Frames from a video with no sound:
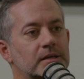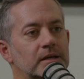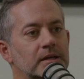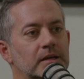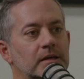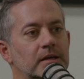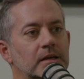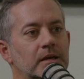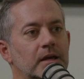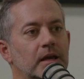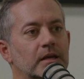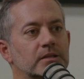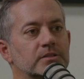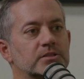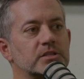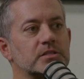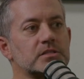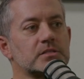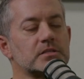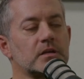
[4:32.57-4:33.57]
Yeah. And
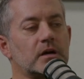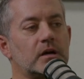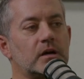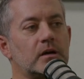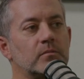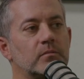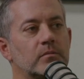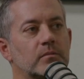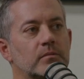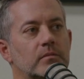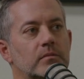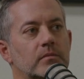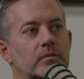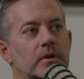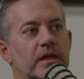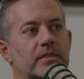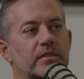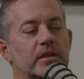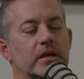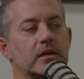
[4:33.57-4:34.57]
just um,
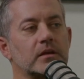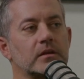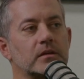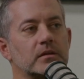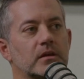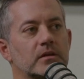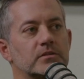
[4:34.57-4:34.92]
I think